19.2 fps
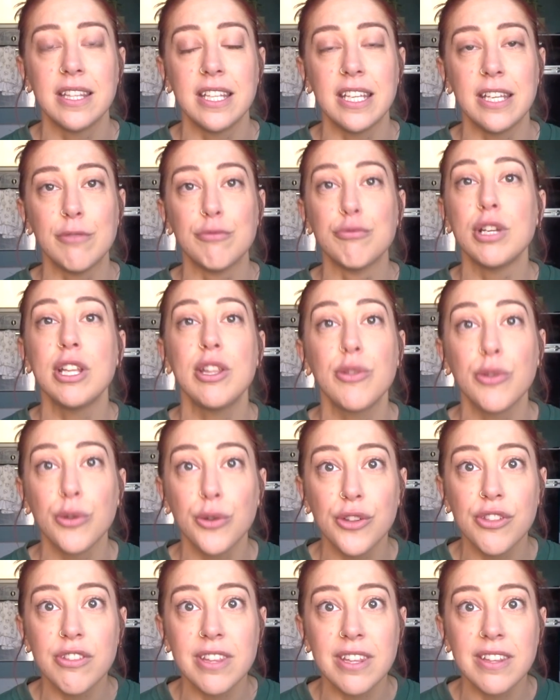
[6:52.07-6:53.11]
the
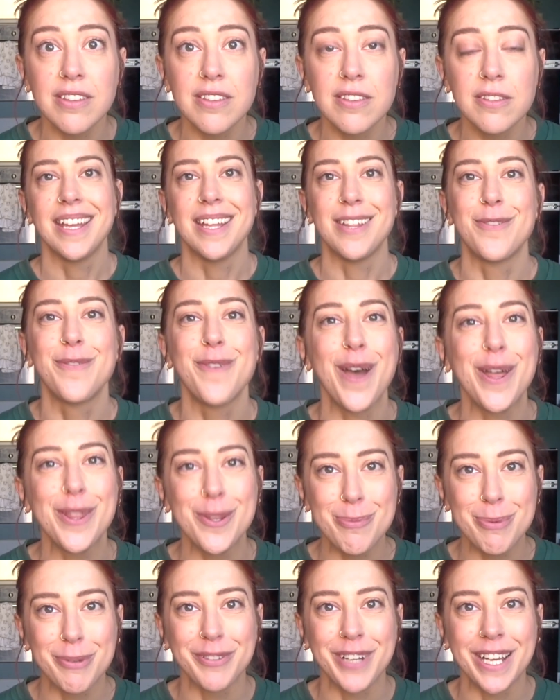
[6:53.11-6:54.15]
resources, his
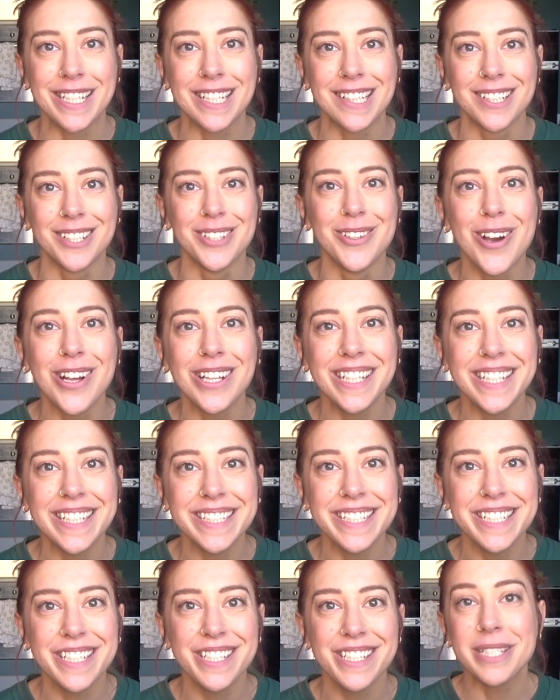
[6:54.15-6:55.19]
father provided the
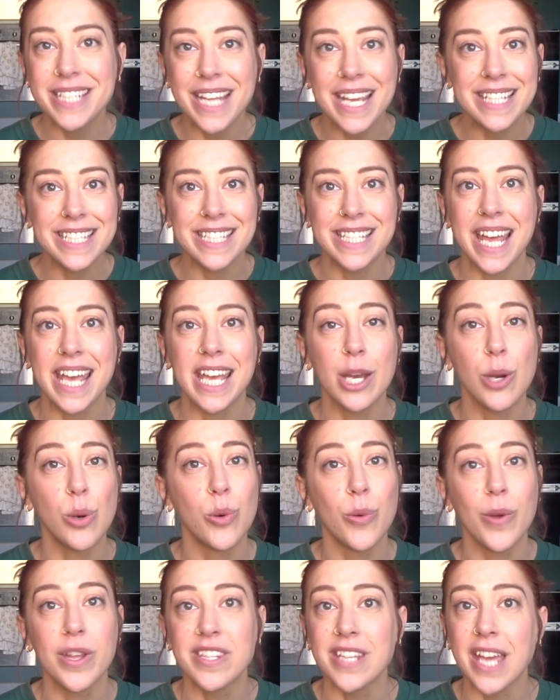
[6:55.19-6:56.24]
knowledge, but day to day it
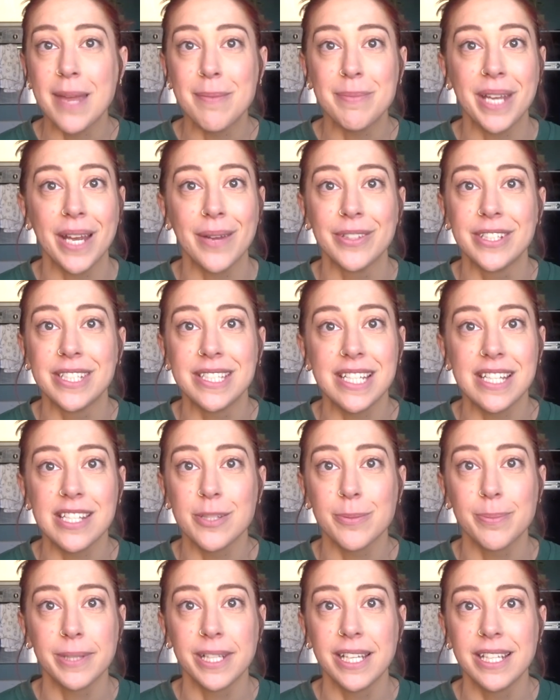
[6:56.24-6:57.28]
always came down to
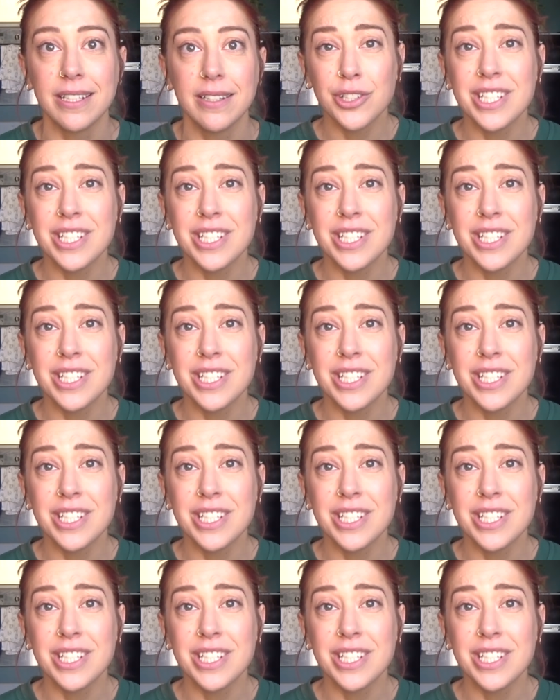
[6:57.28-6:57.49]
discipline.